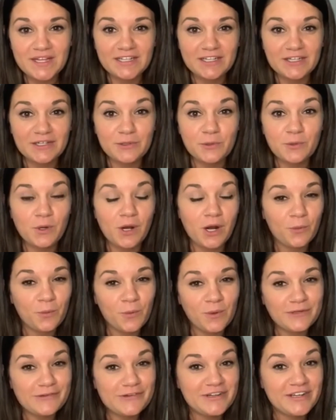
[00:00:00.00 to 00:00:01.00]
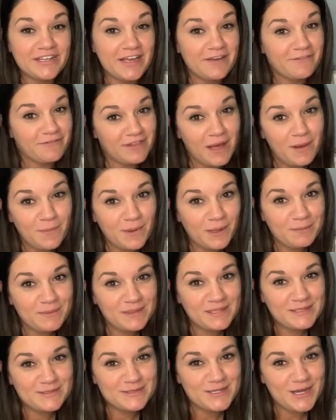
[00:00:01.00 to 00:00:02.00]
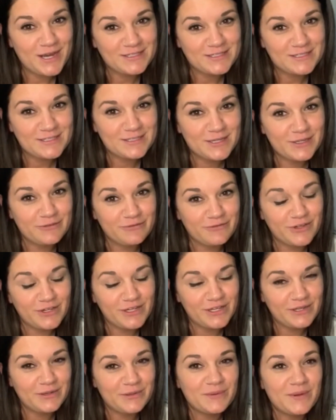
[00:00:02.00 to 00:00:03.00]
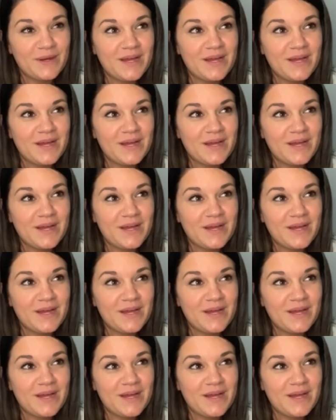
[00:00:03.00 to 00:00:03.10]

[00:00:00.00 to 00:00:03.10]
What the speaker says: you are wondering if that barbecue sauce is good for you.